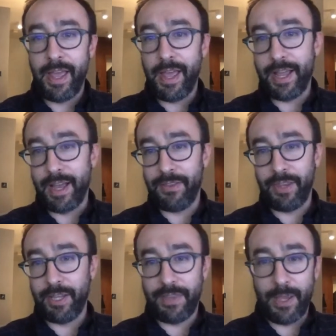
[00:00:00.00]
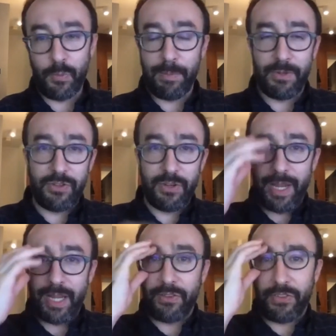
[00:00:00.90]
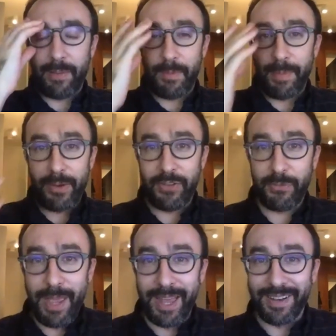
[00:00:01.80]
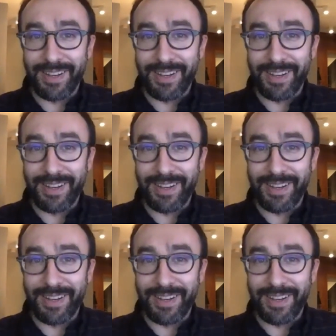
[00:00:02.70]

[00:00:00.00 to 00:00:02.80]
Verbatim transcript: hey, I think that women should make the same amount as men?